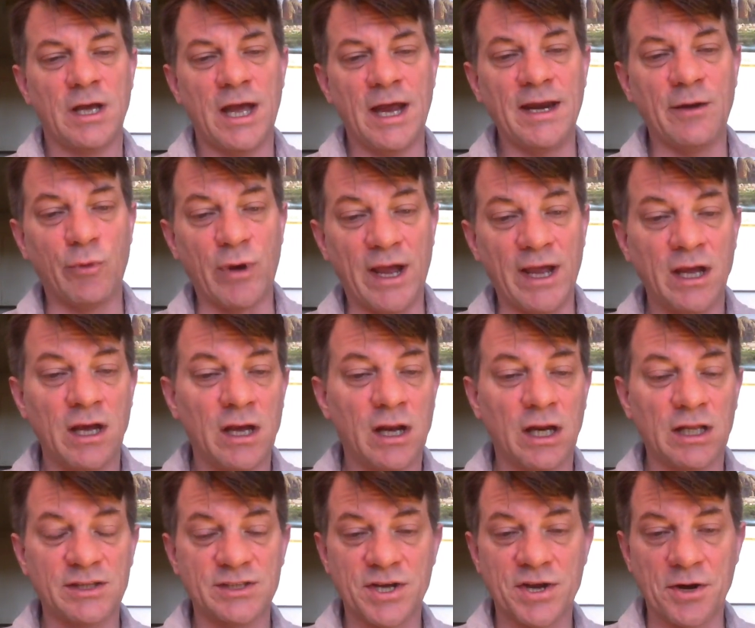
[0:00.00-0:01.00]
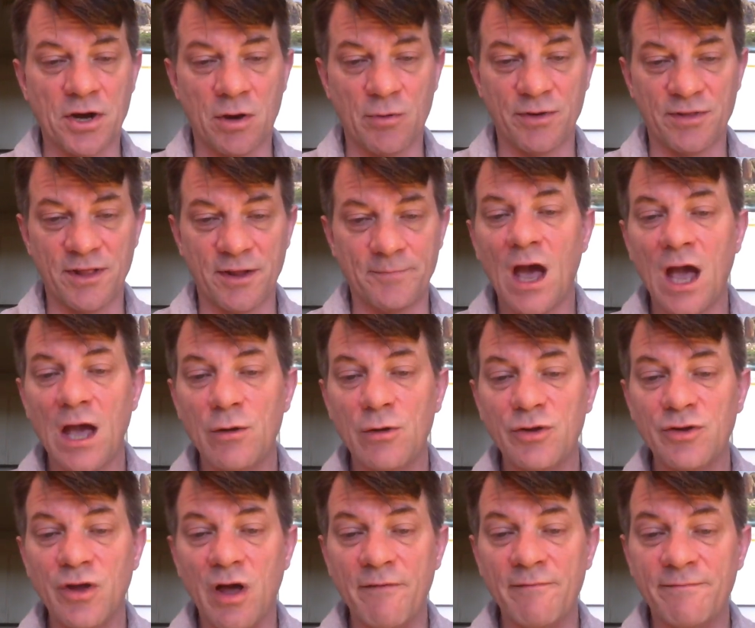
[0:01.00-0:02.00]
Anyway, let's get on with it. I
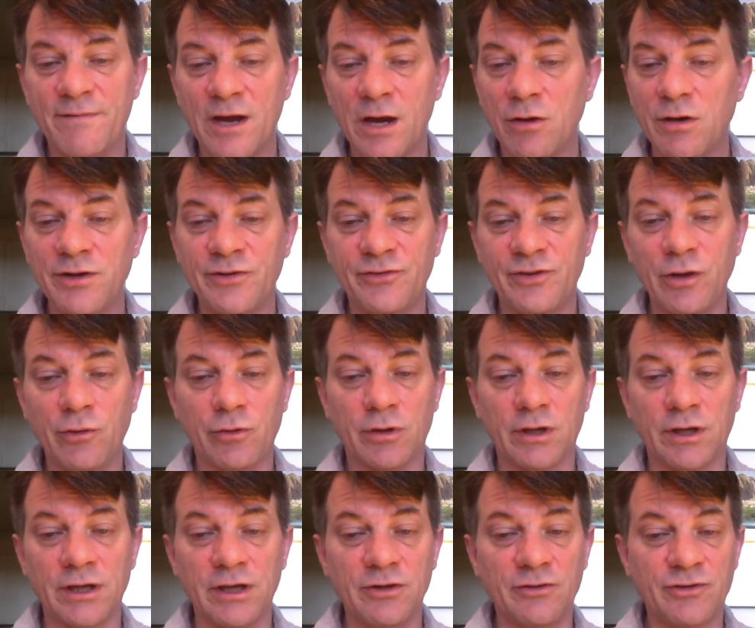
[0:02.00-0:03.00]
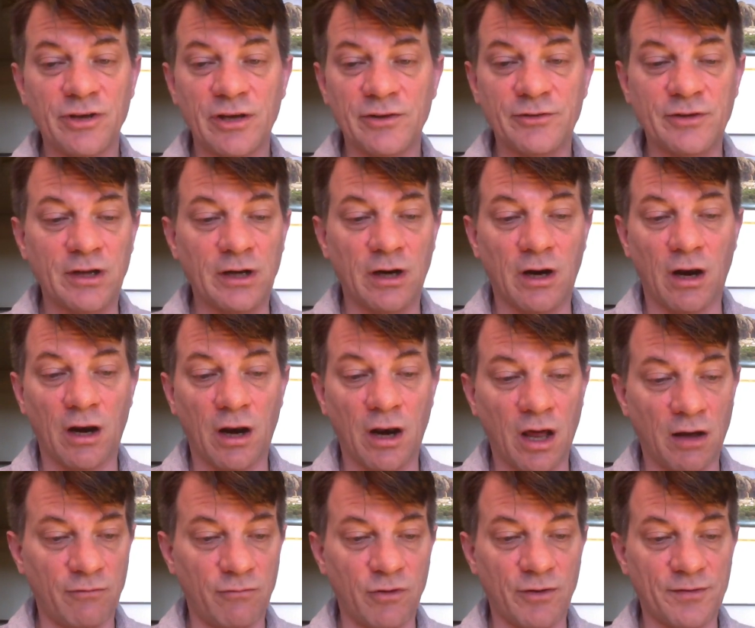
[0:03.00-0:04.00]
was very secretly just in
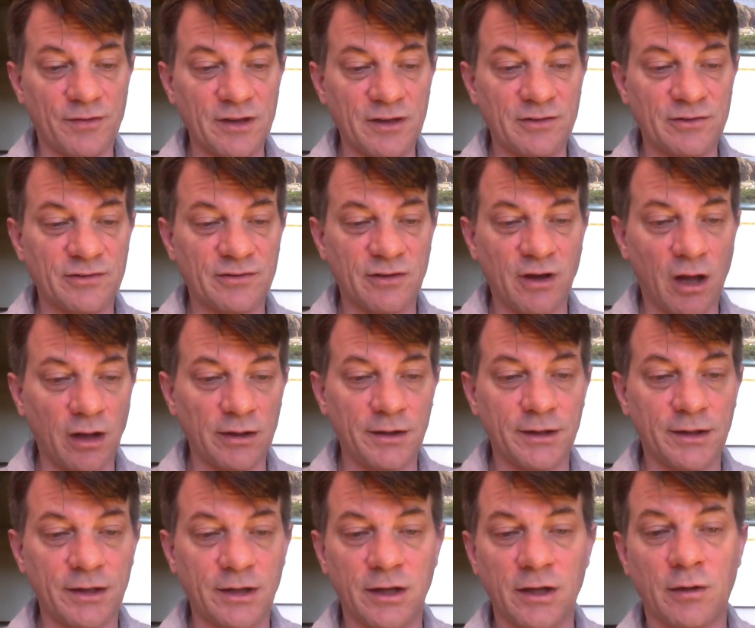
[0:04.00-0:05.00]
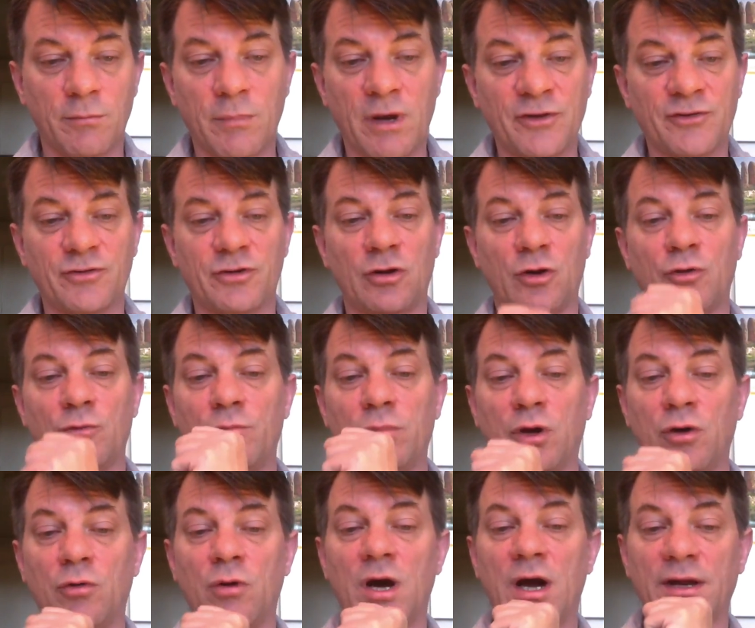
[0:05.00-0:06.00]
love with these solid little muscular
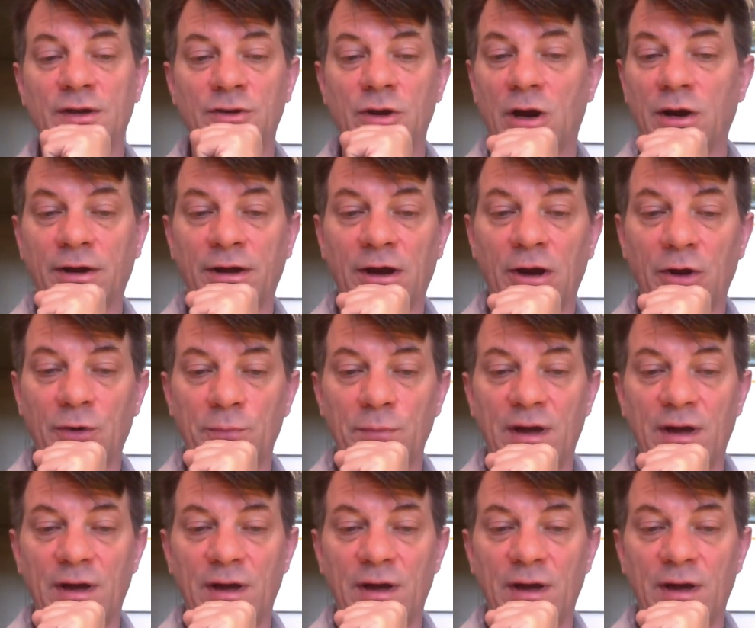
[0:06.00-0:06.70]
blue-eyed dark-haired